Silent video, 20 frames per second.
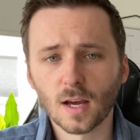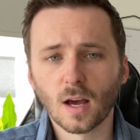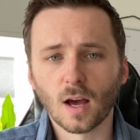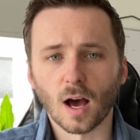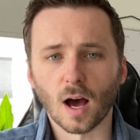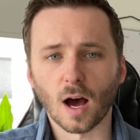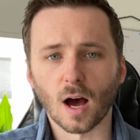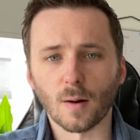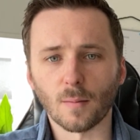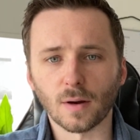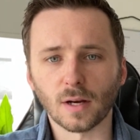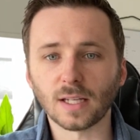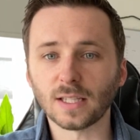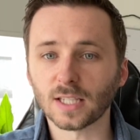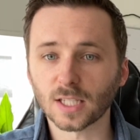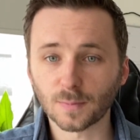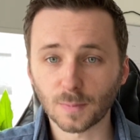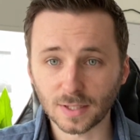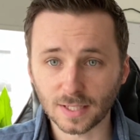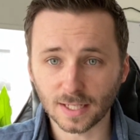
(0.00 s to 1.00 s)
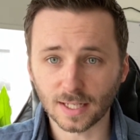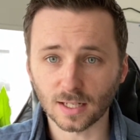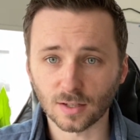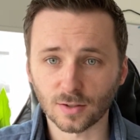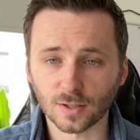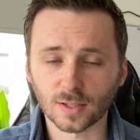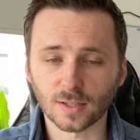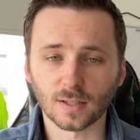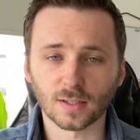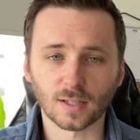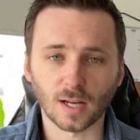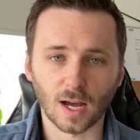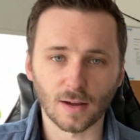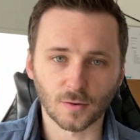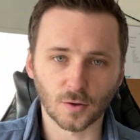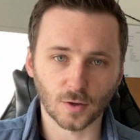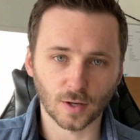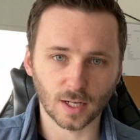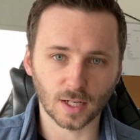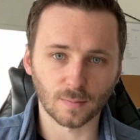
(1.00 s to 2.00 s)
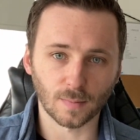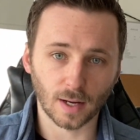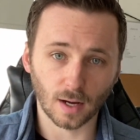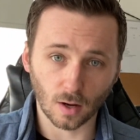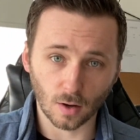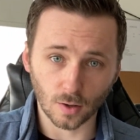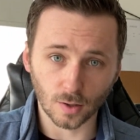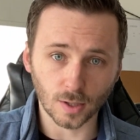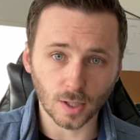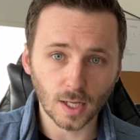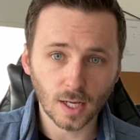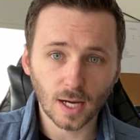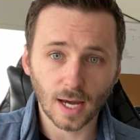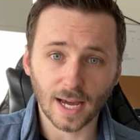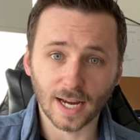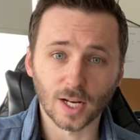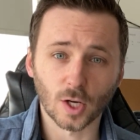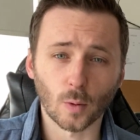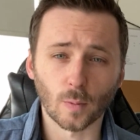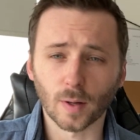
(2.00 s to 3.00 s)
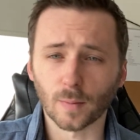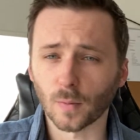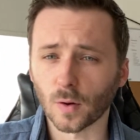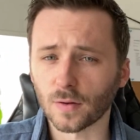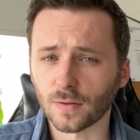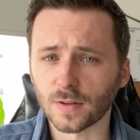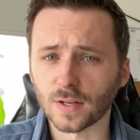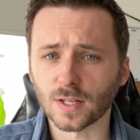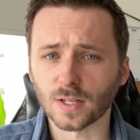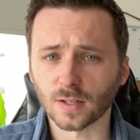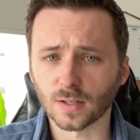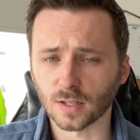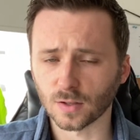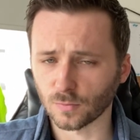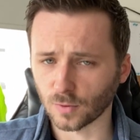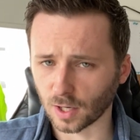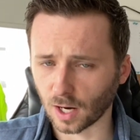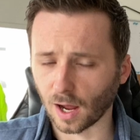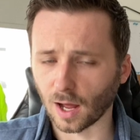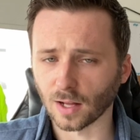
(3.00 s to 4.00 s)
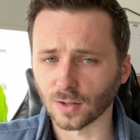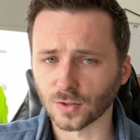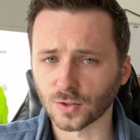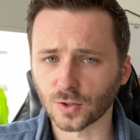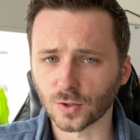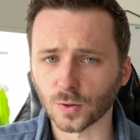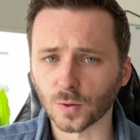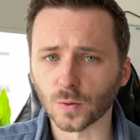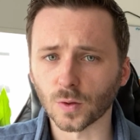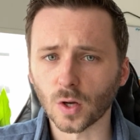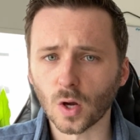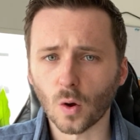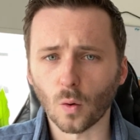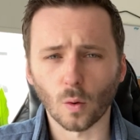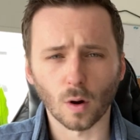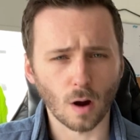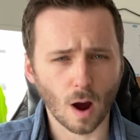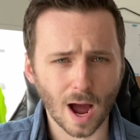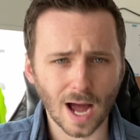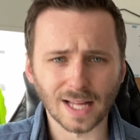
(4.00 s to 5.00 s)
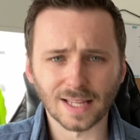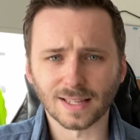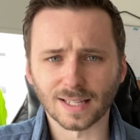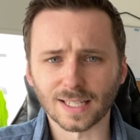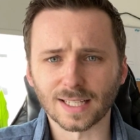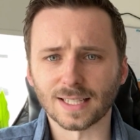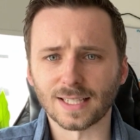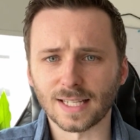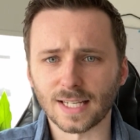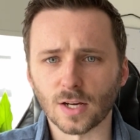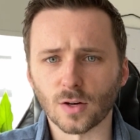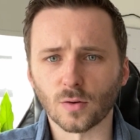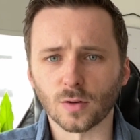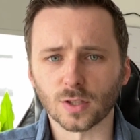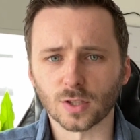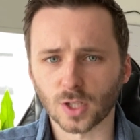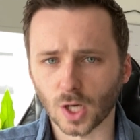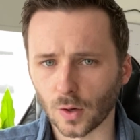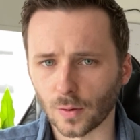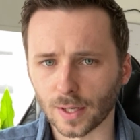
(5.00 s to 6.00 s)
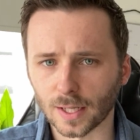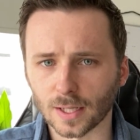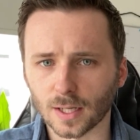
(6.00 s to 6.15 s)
In this particular instance, I've created my own economic moat thesis in regards to where I think NIO is going.